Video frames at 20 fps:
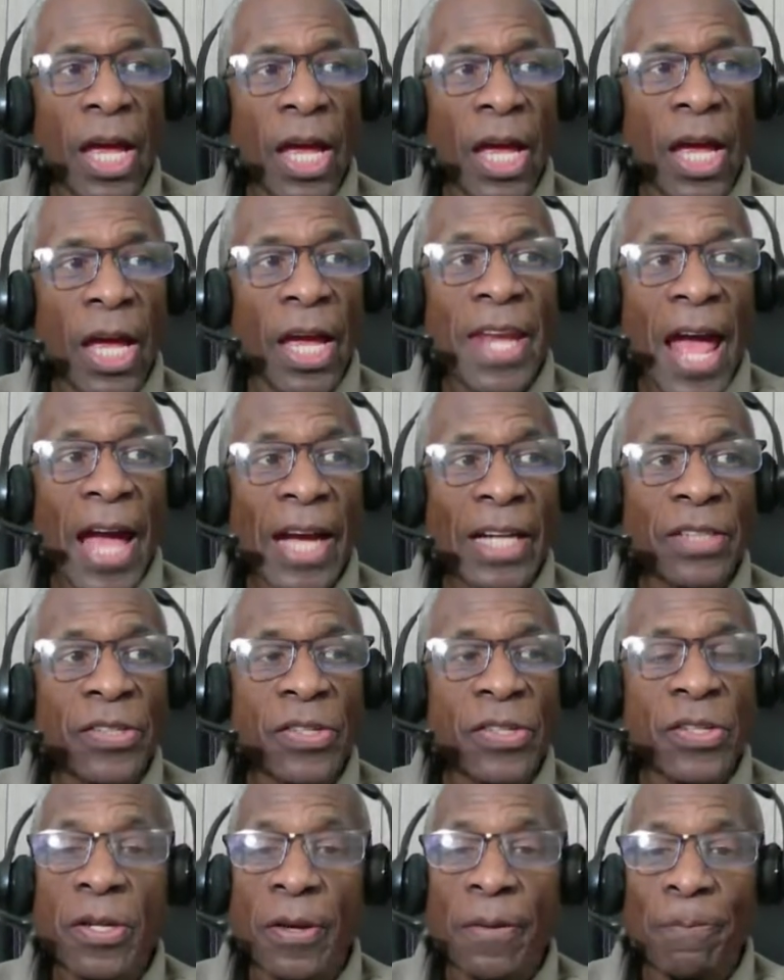
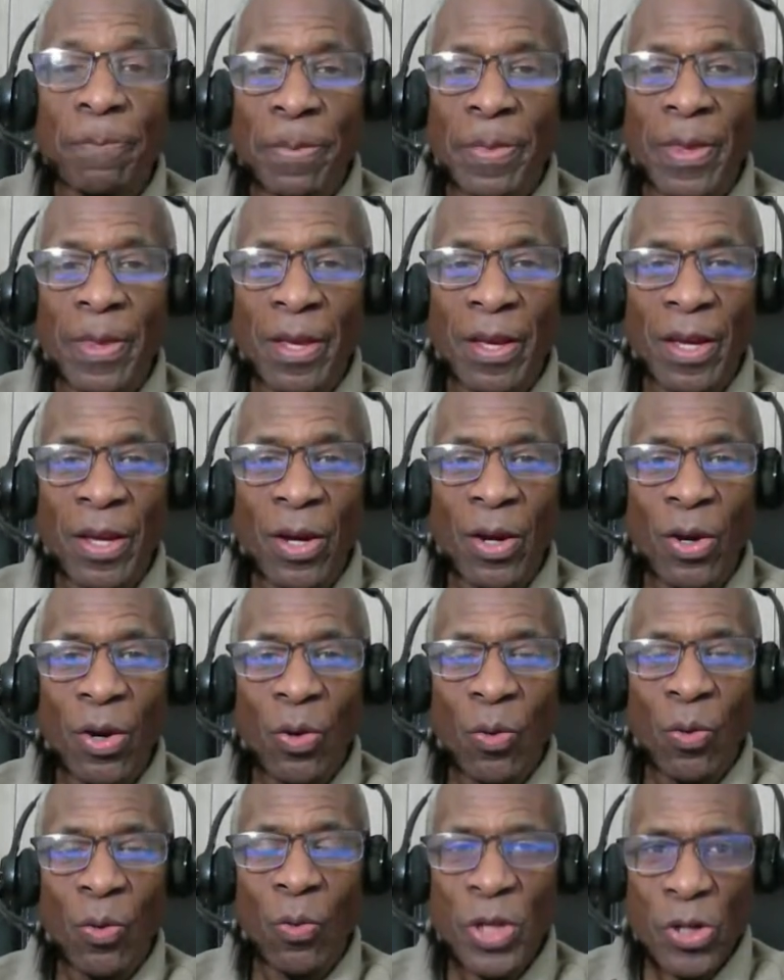Next,
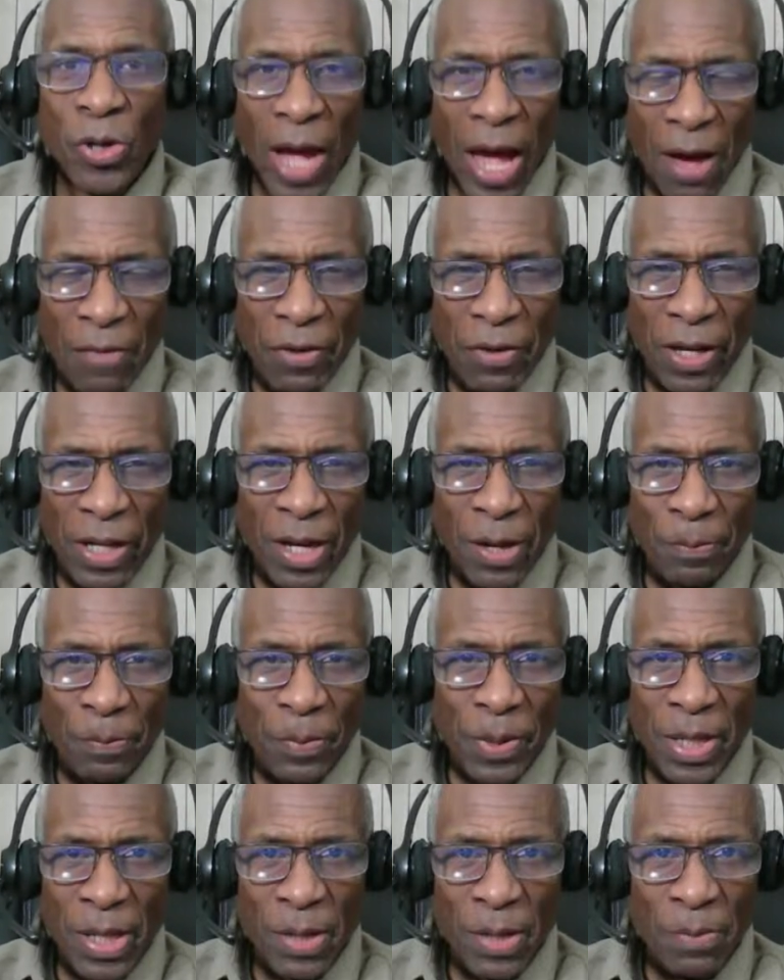when you have a
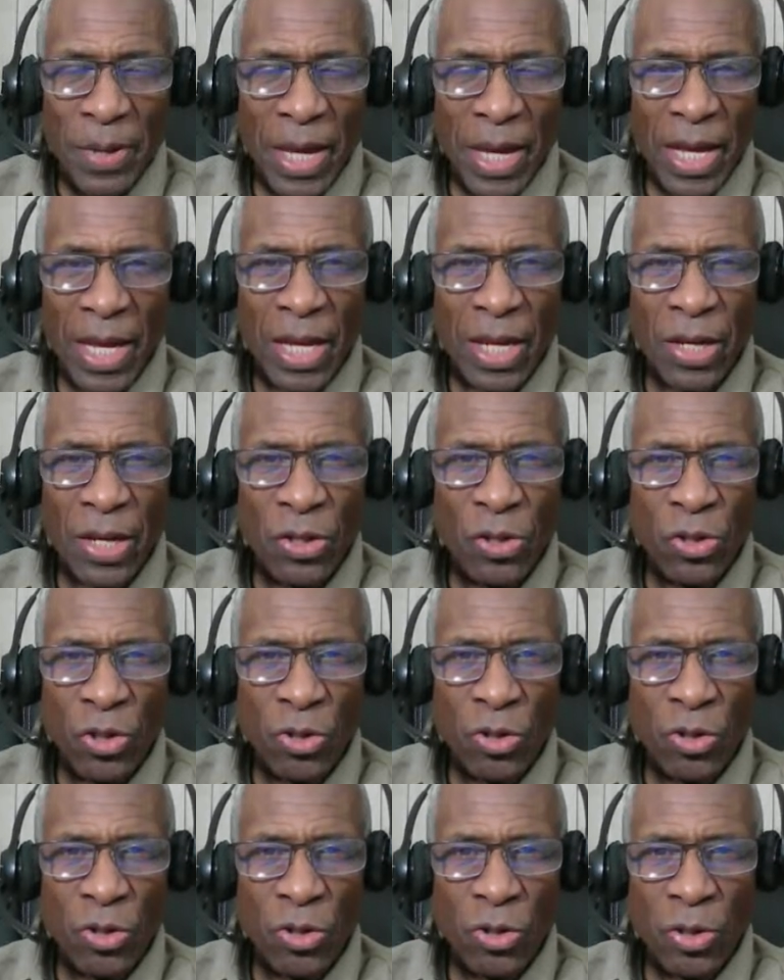company
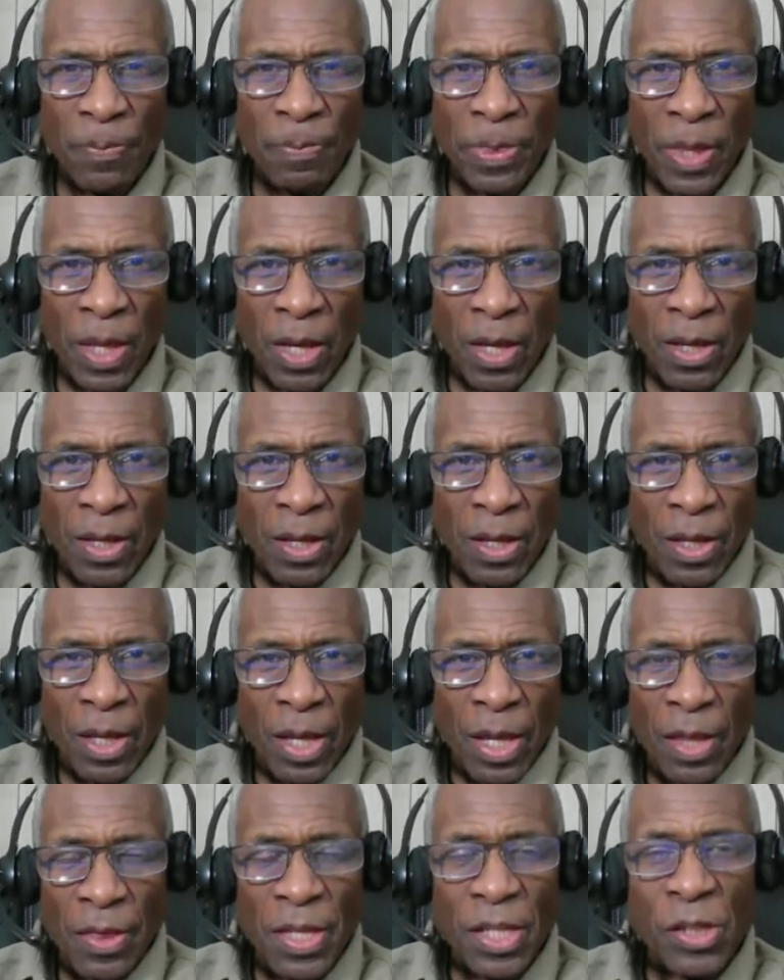page,
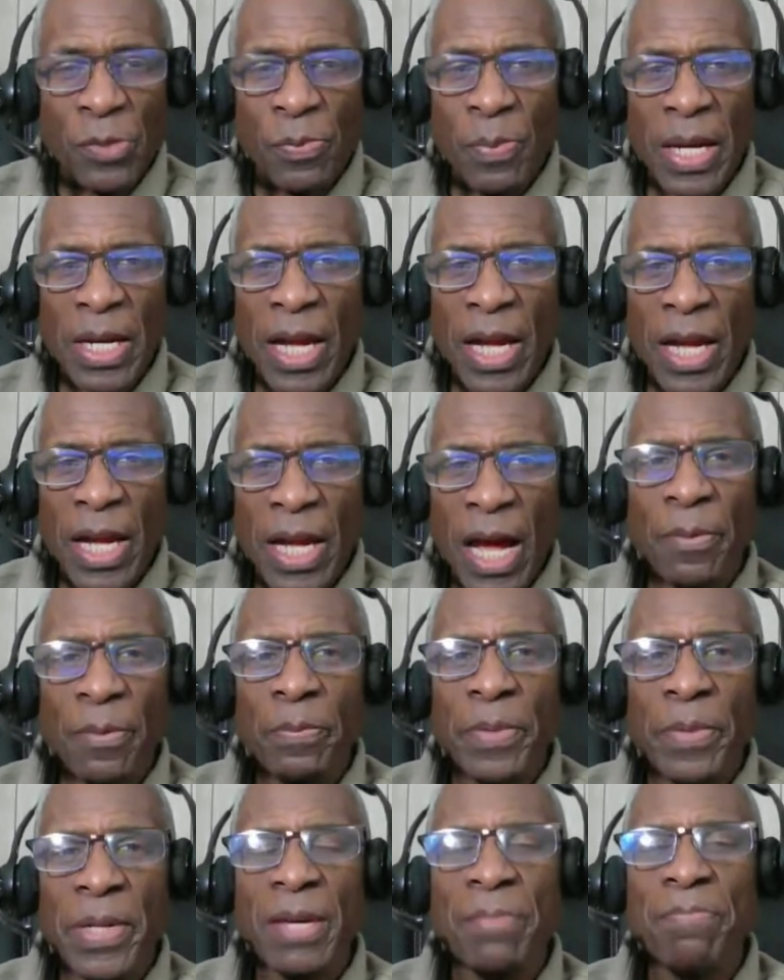this may not
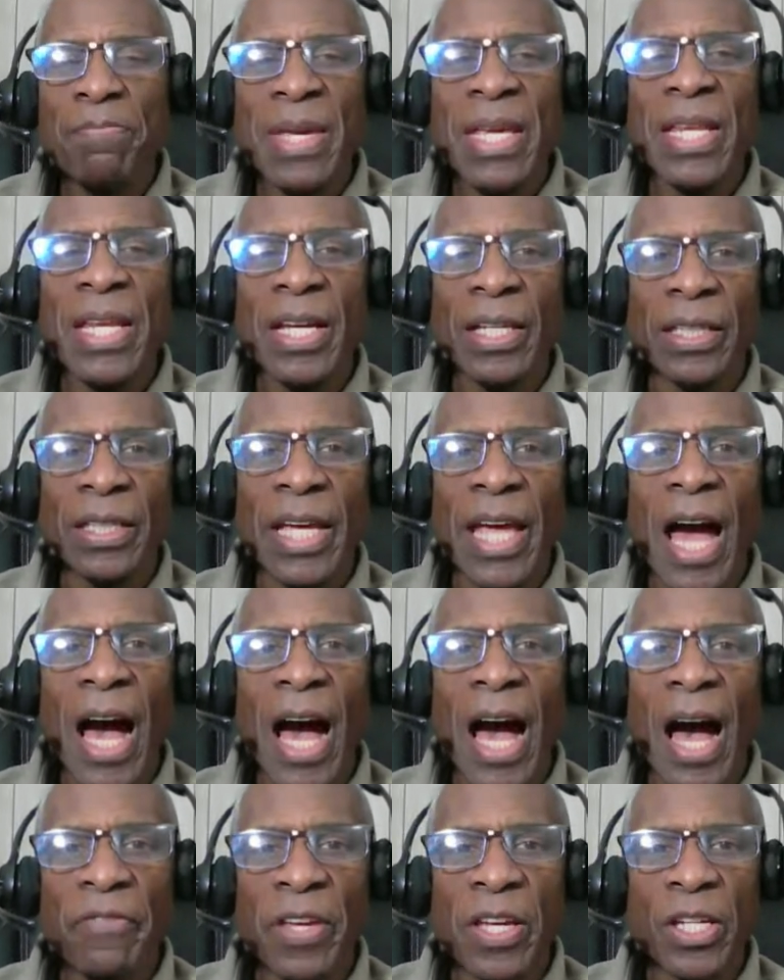be immediately
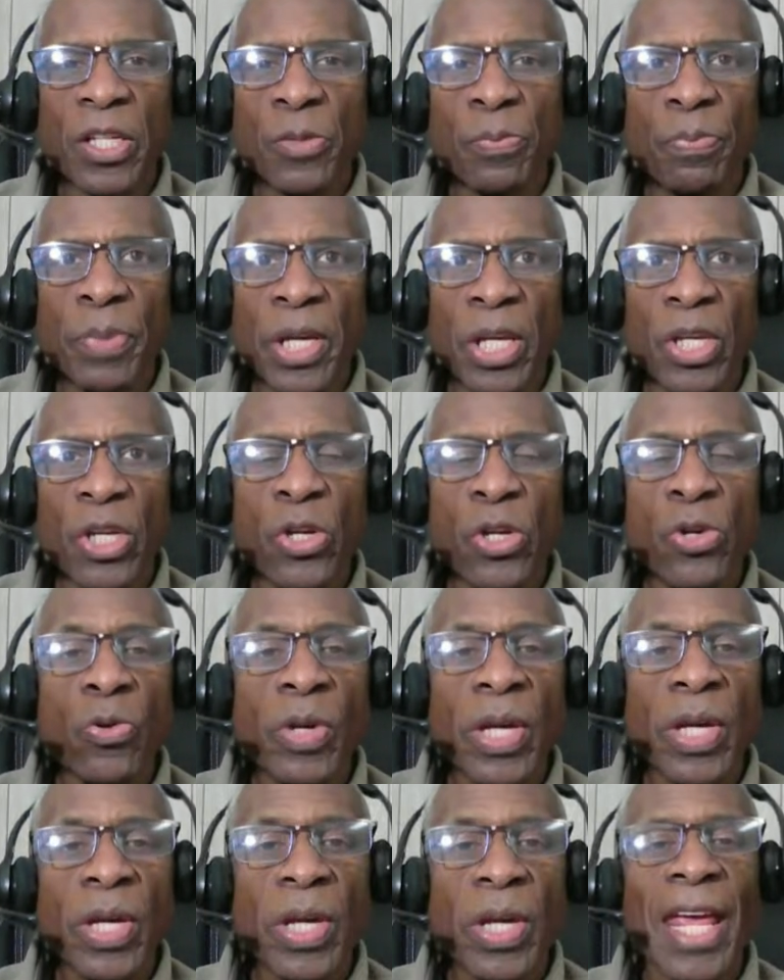obvious, but you
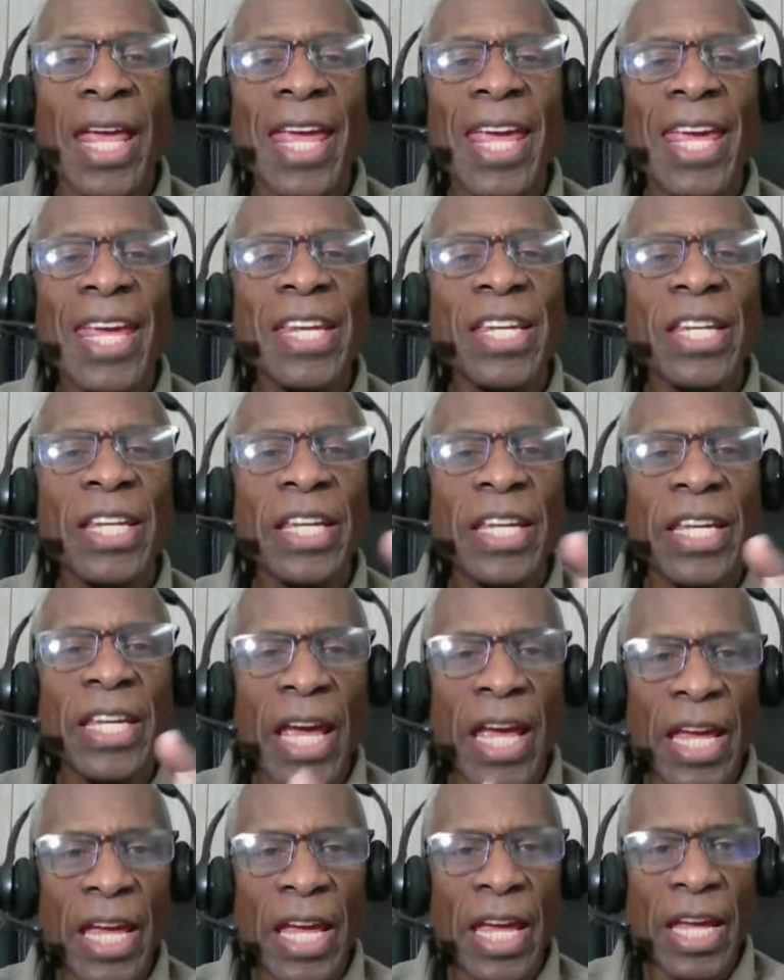can
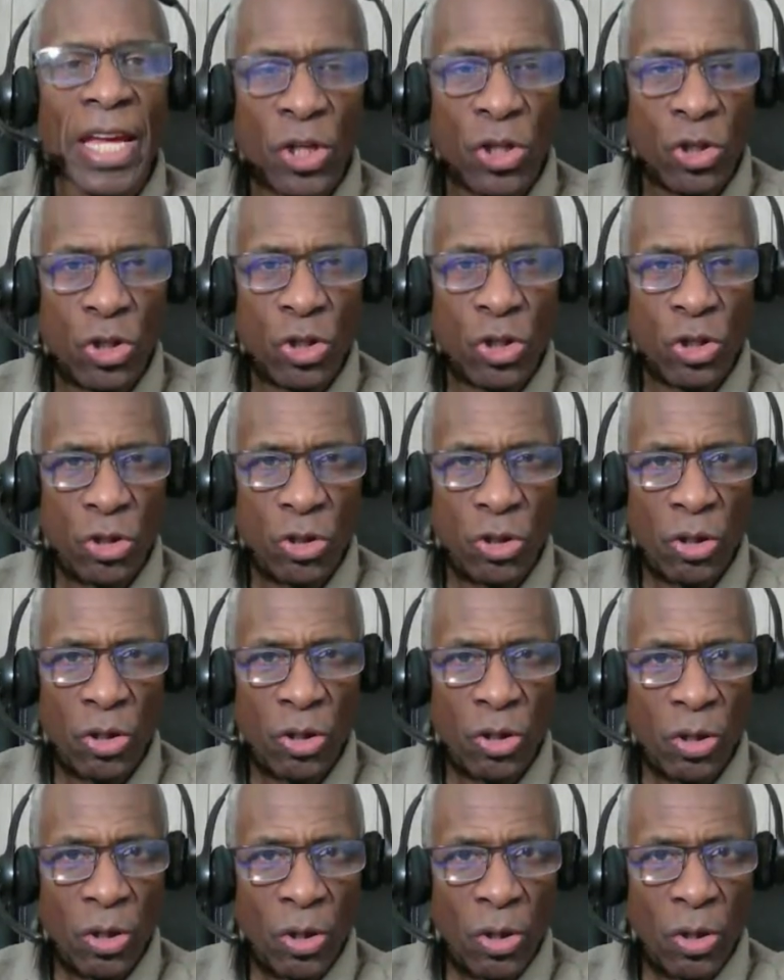engage
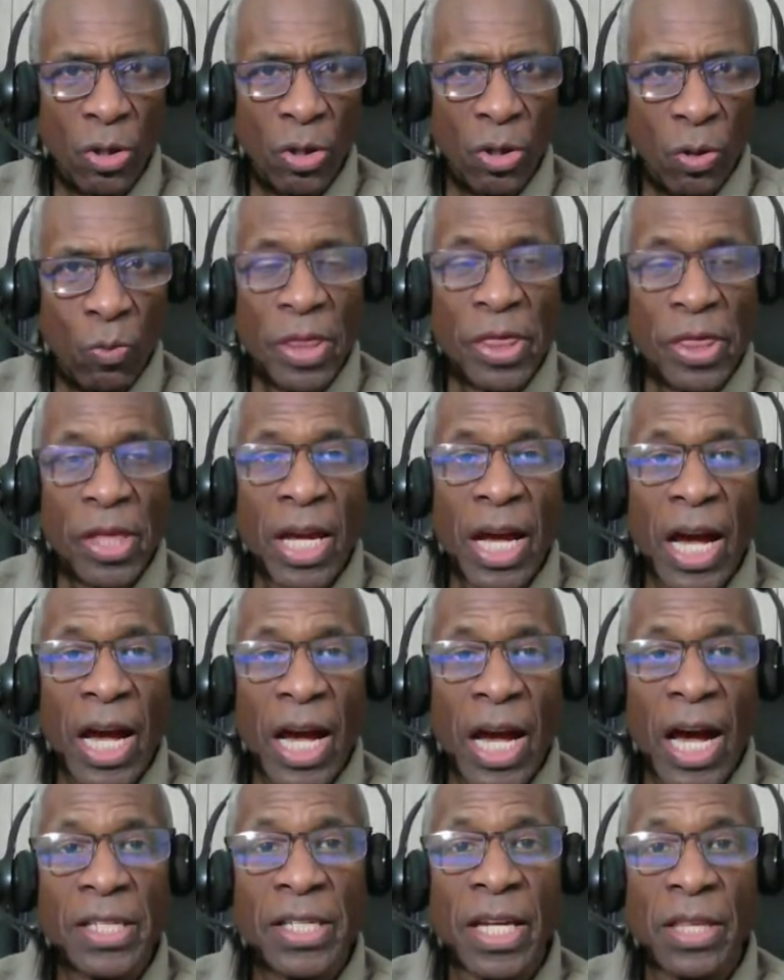with
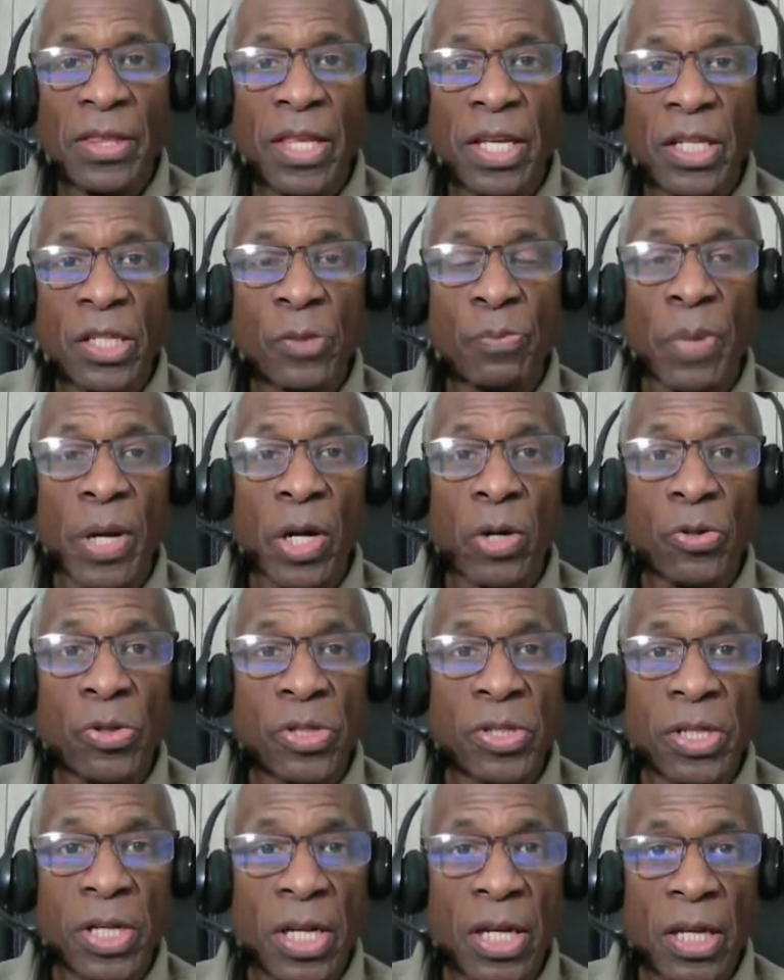content that's
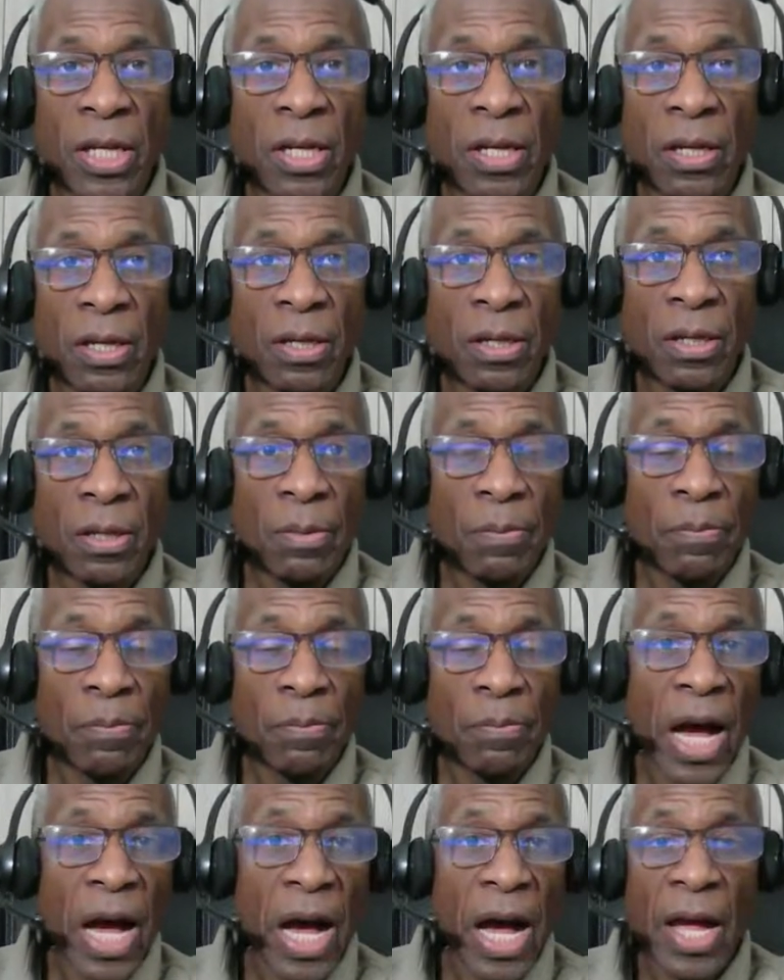posted
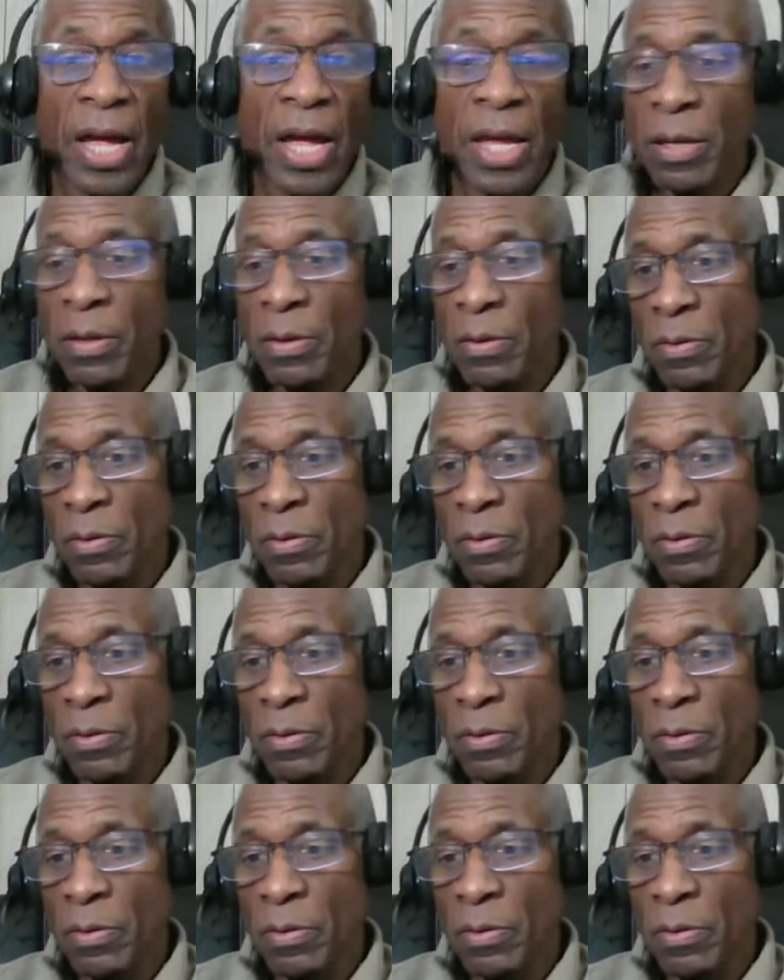by